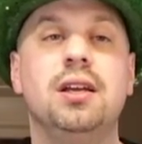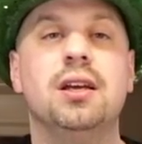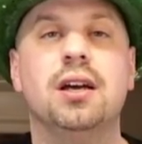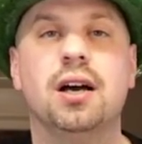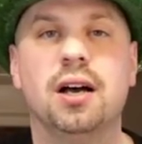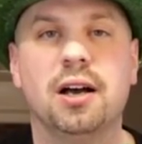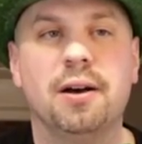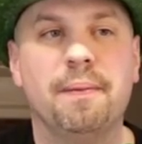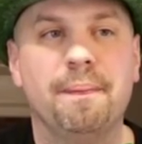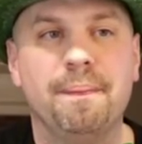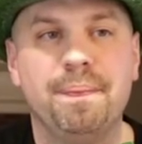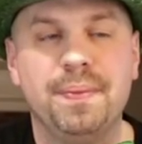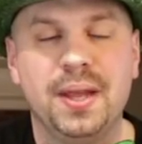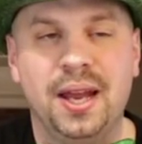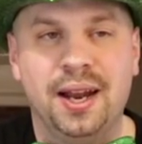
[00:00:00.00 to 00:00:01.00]
And
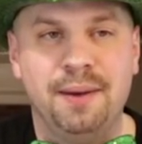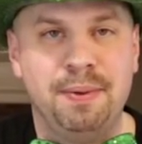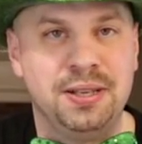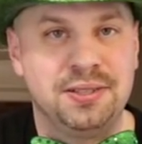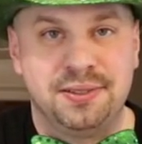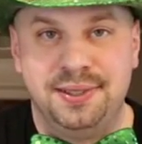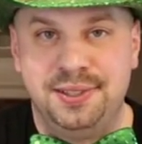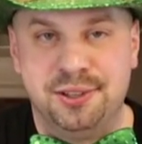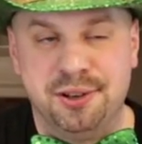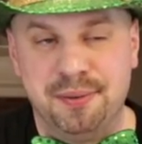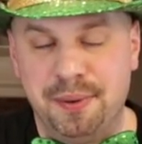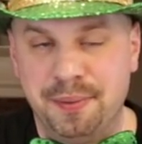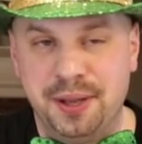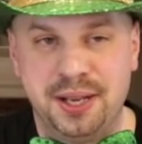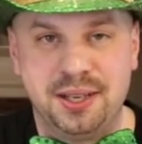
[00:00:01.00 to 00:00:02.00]
I basically told him,
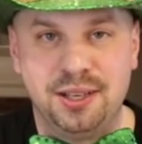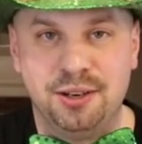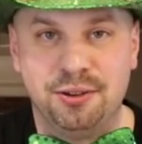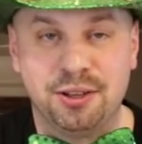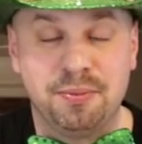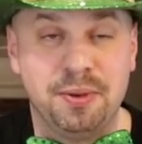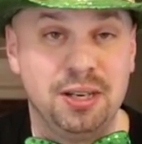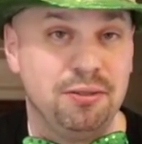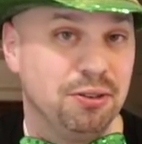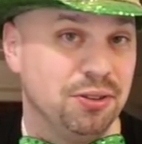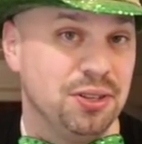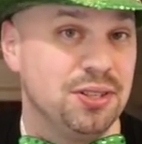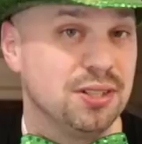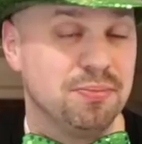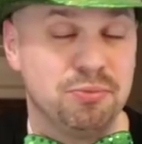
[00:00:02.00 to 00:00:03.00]
I'm like, you know, the committee
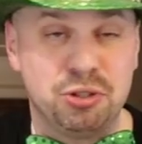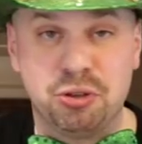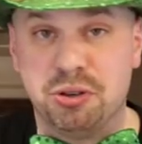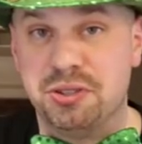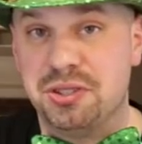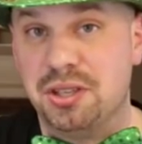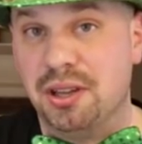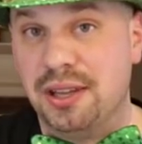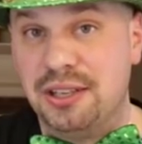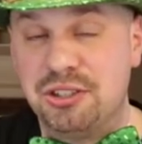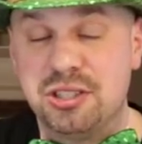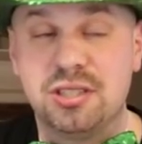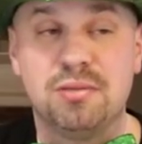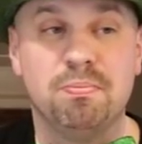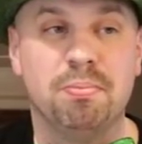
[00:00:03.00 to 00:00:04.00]
release I'm sure is
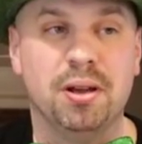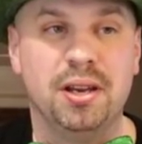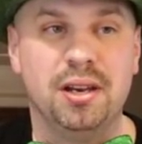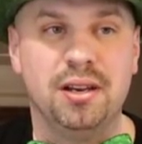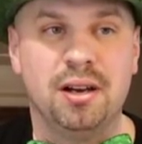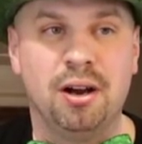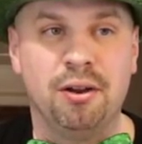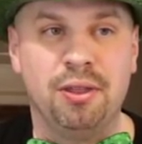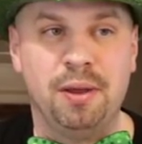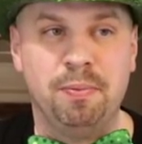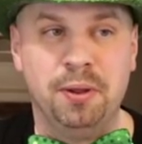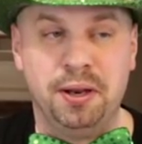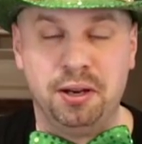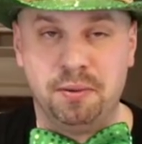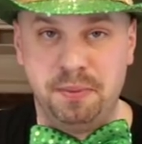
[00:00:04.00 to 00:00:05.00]
delicious, but are they
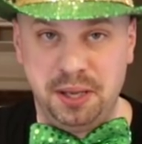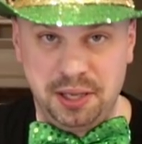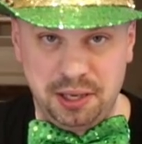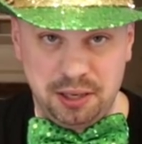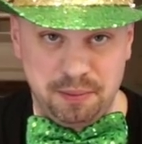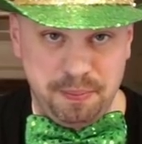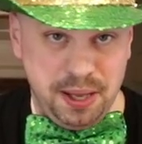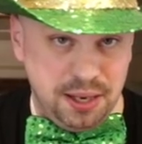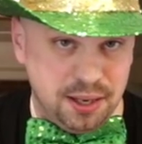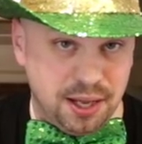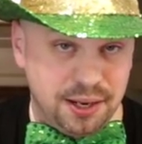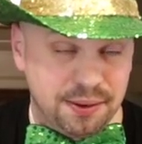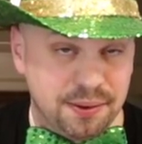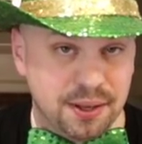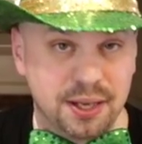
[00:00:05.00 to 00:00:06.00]
planning on making it a
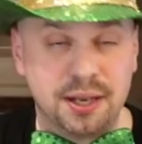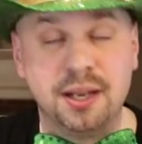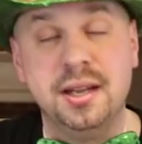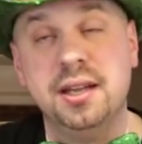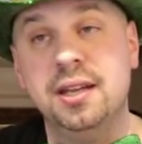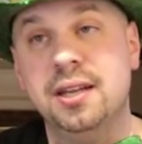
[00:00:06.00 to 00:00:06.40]
mainline thing?